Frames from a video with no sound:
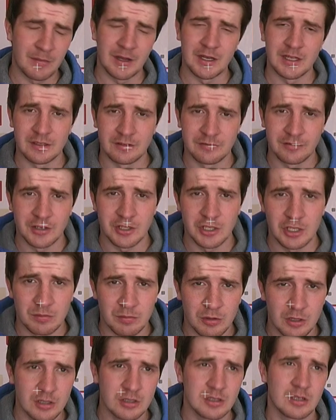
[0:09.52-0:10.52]
Meyer's video
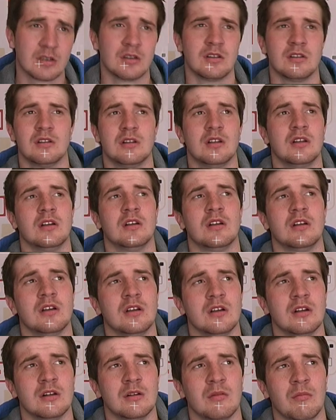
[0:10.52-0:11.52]
blog.
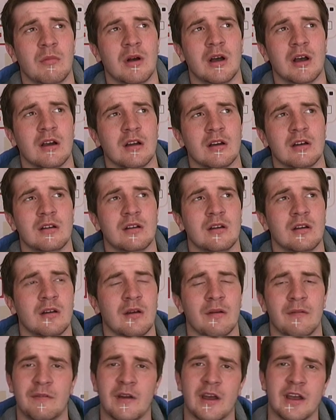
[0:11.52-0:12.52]
My
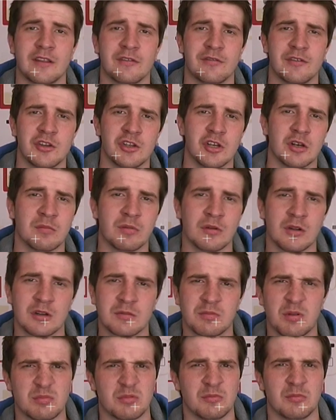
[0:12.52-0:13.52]
first video blog,
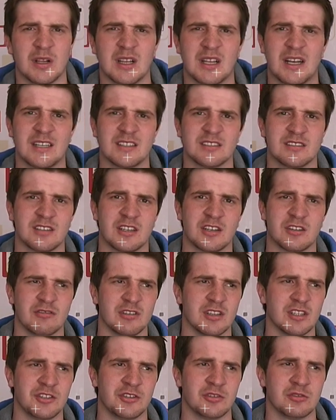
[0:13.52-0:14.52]
probably my last. I don't
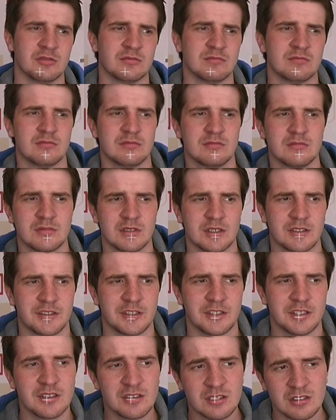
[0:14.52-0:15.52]
really do them. I
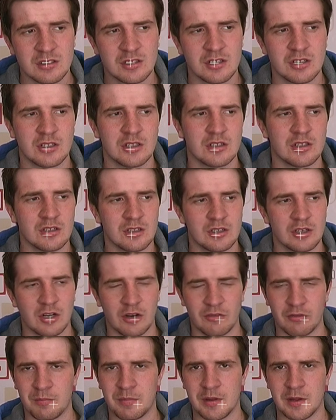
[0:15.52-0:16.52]
see
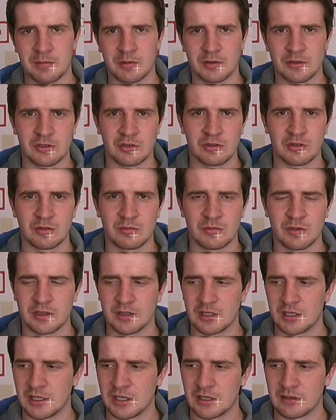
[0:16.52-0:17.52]
other people doing them when
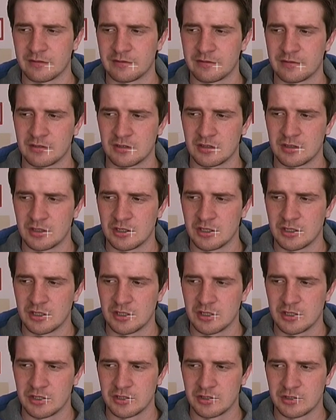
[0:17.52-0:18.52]
they have
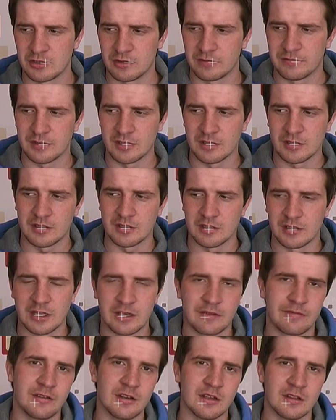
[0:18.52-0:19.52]
stuff that they
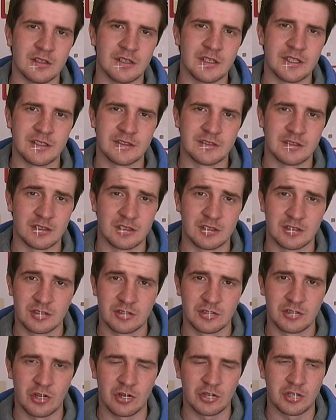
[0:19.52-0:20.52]
feel they need to
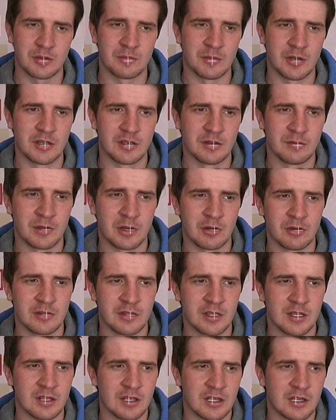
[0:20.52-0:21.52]
document about in
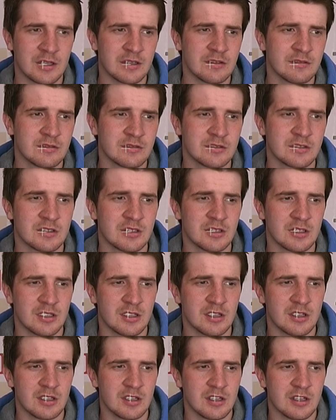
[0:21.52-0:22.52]
their lives.
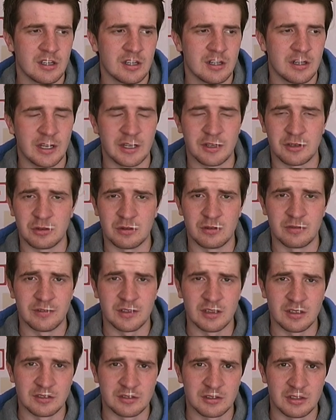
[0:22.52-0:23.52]
And I do
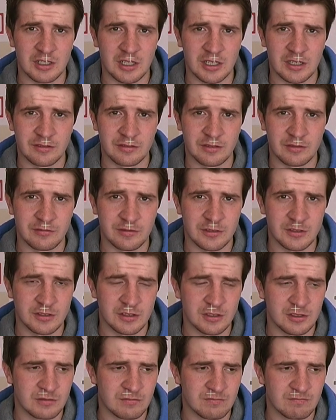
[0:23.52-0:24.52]
feel as though I have something
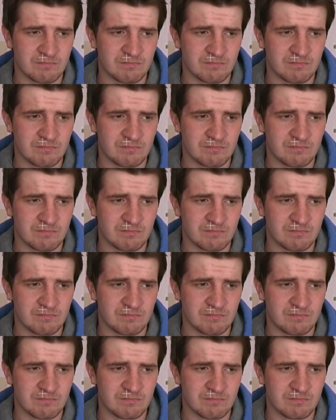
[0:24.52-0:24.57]
to